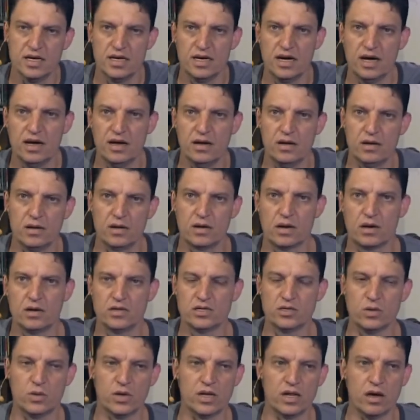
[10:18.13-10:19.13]
I
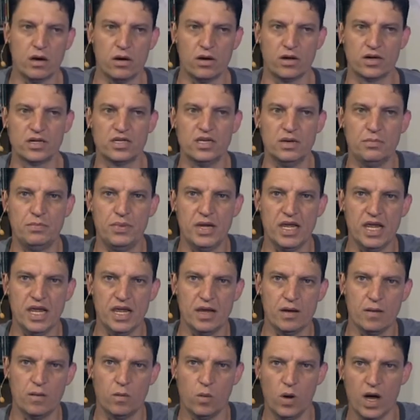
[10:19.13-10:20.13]
rather want
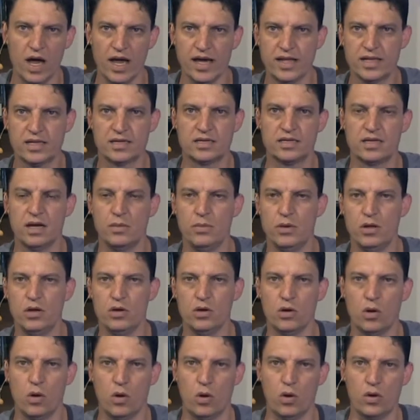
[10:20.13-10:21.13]
RGB white,
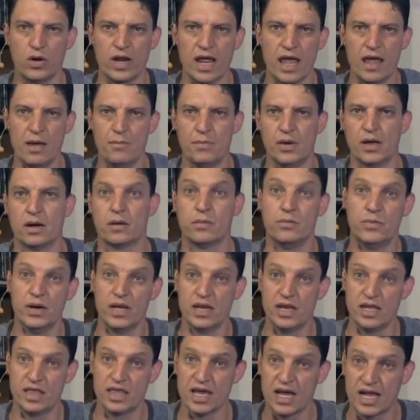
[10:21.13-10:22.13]
W or amber.
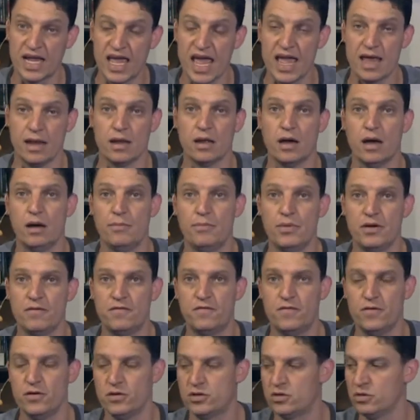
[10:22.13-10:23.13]
But if I can, I
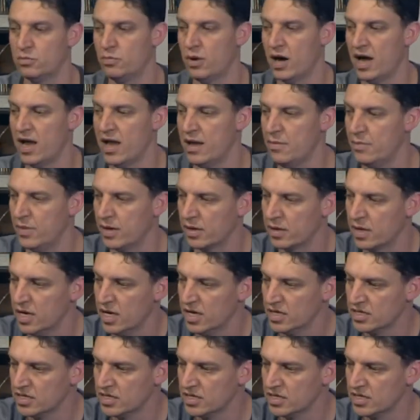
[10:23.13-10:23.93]
prefer to buy amber.